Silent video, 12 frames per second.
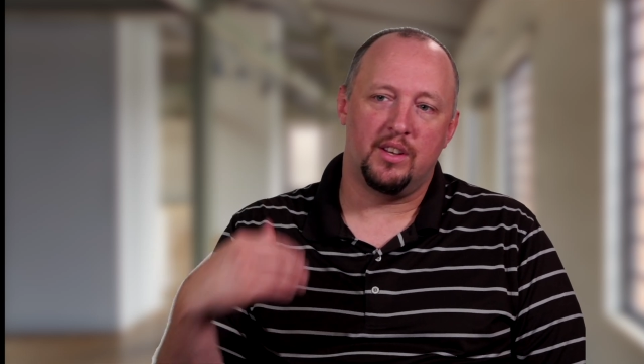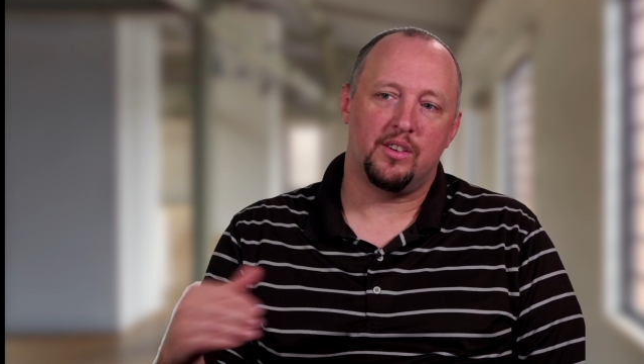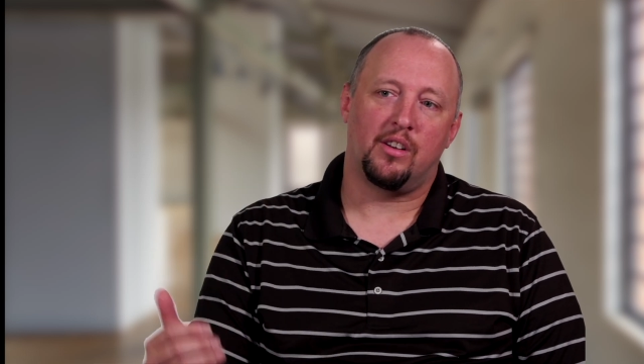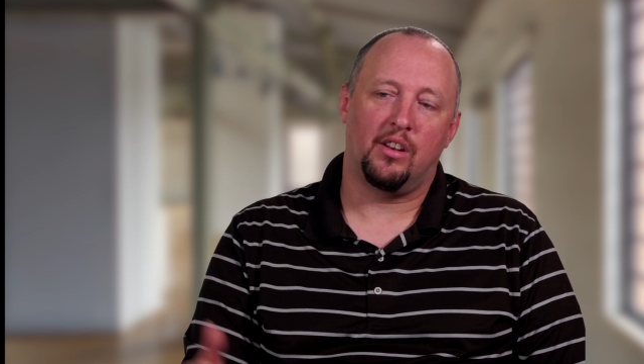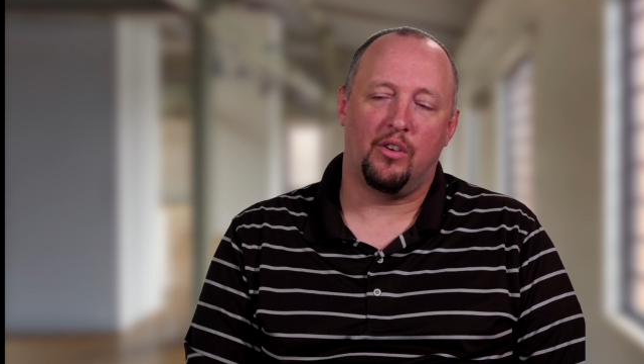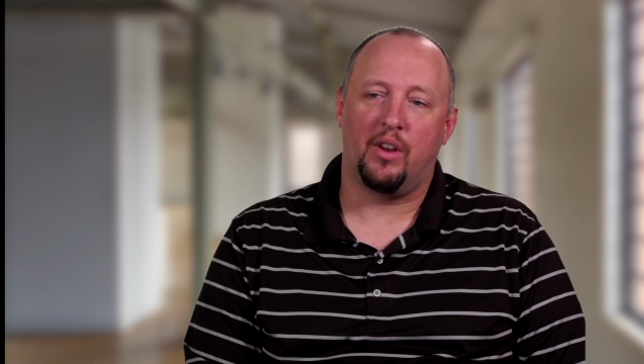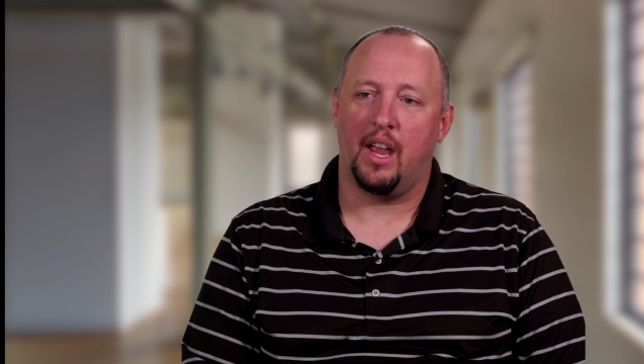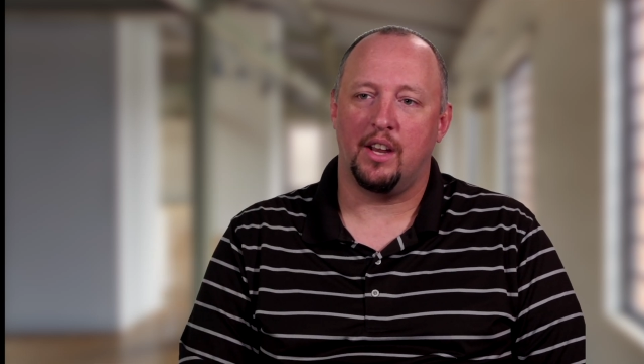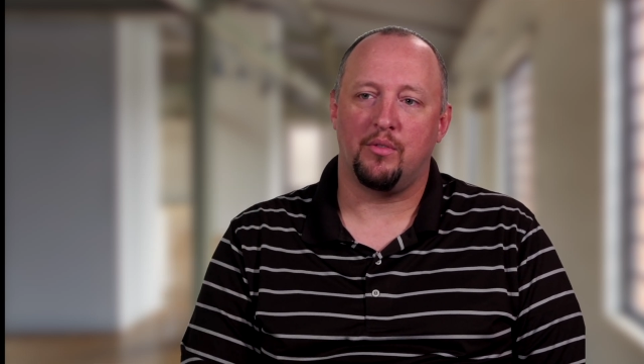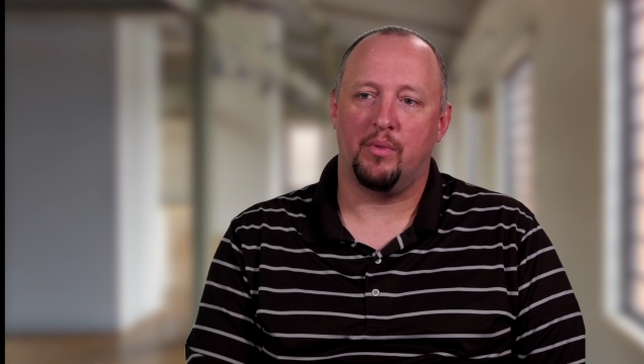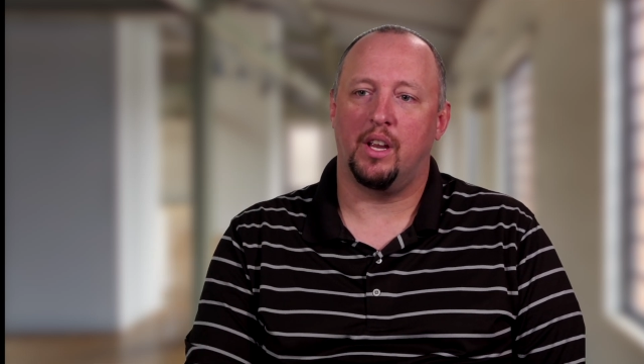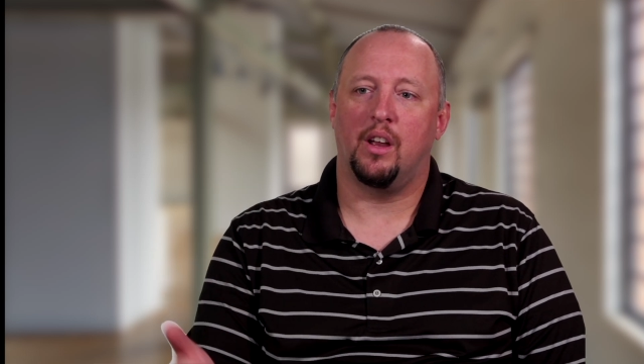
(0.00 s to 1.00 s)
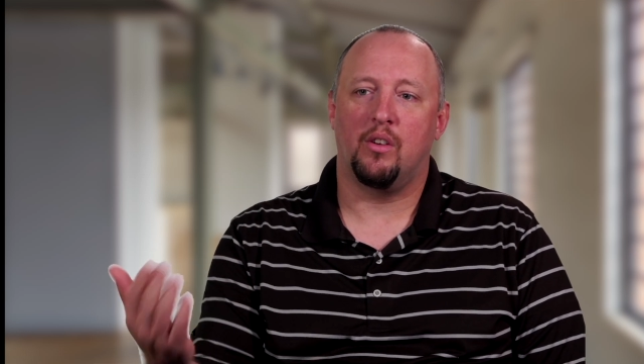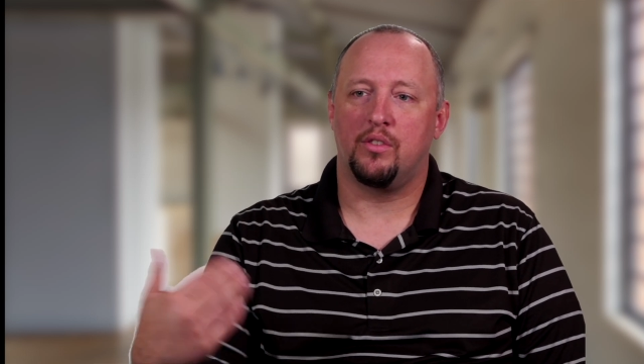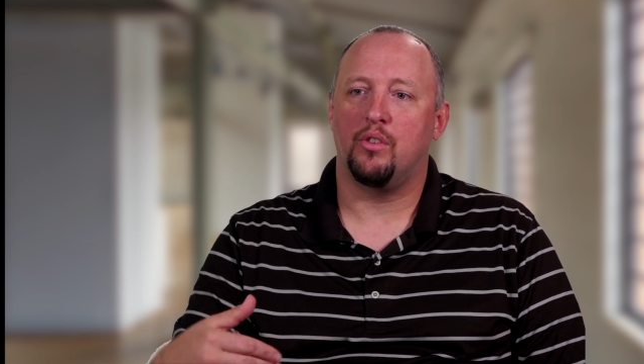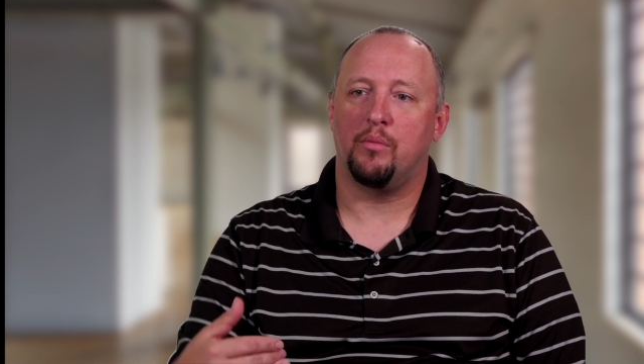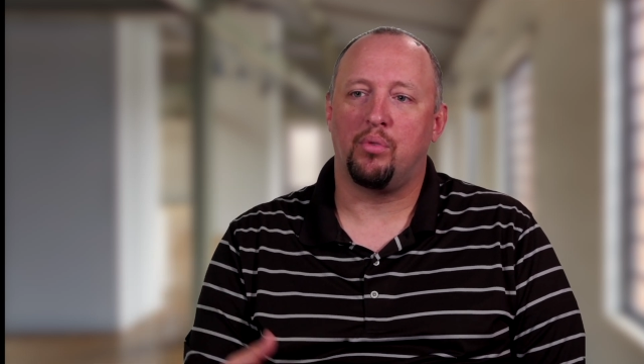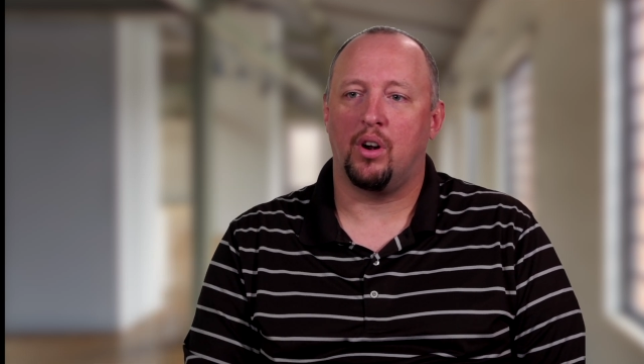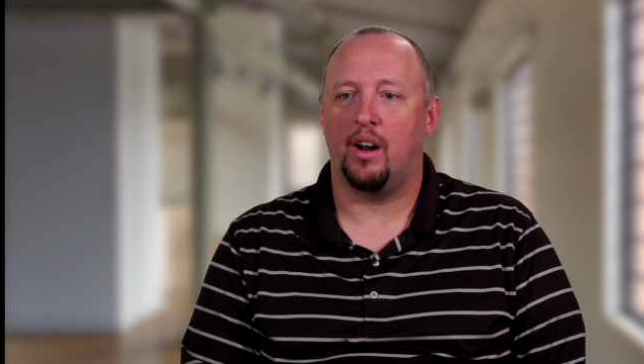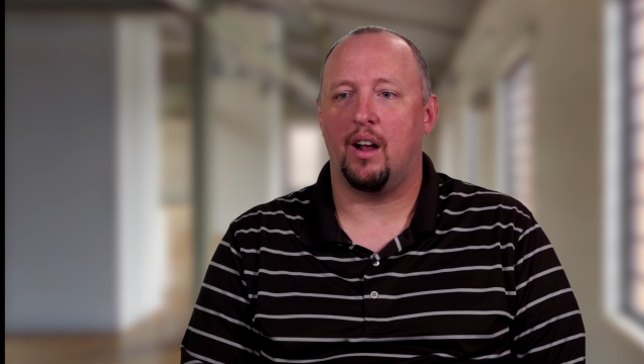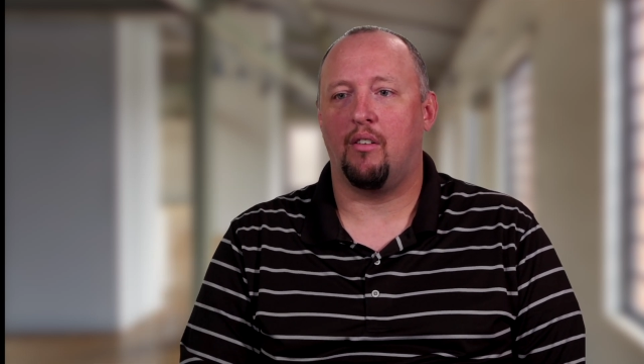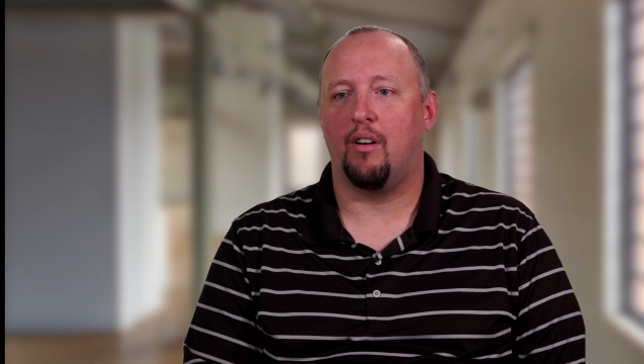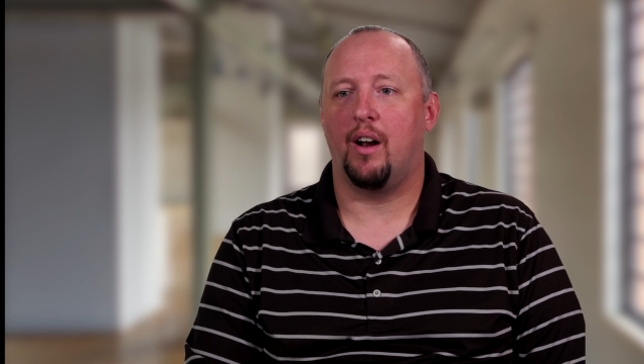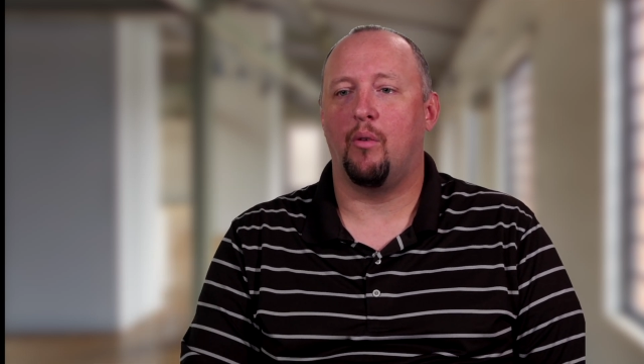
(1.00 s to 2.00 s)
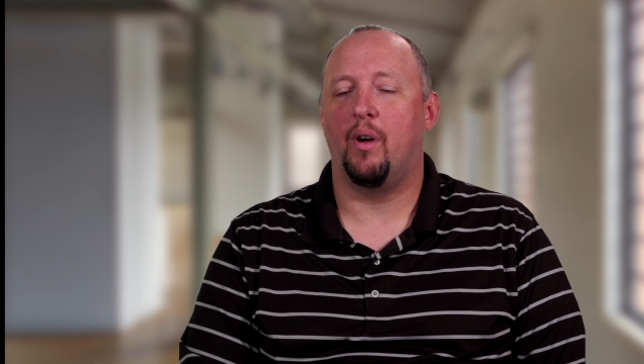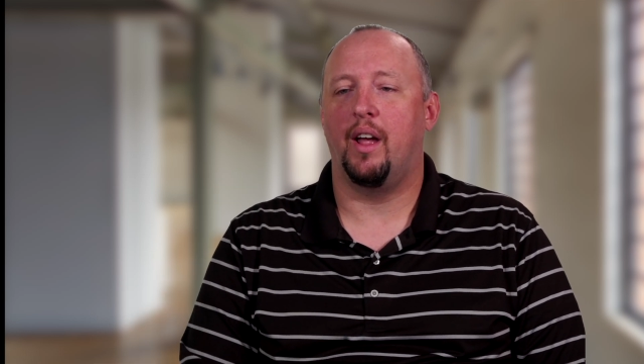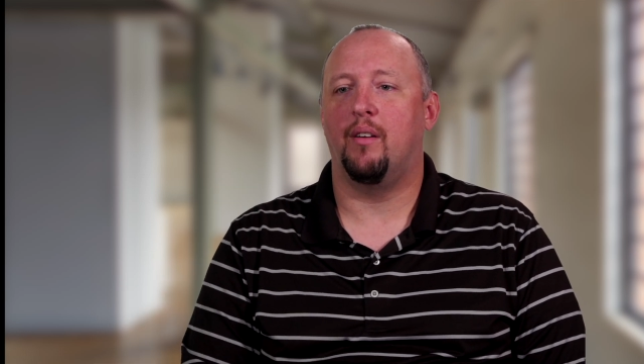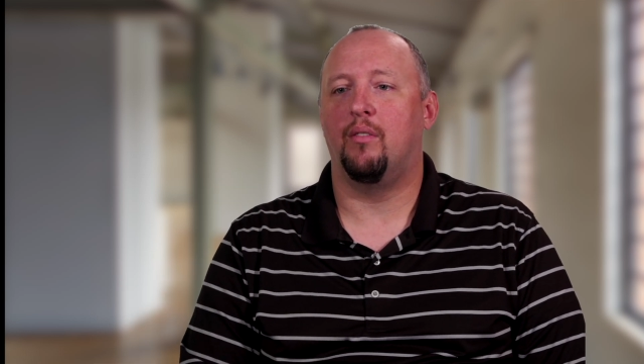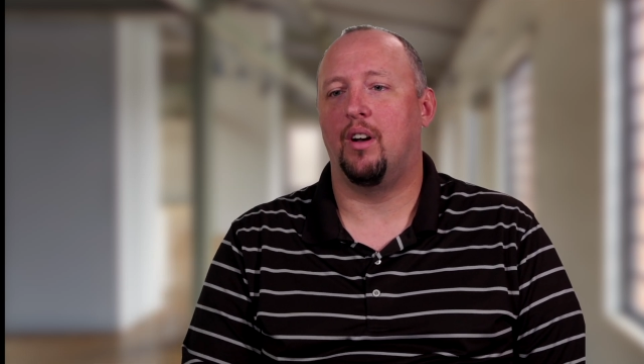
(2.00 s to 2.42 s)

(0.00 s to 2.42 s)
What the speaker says: digital location we can go to and print it out right away. We're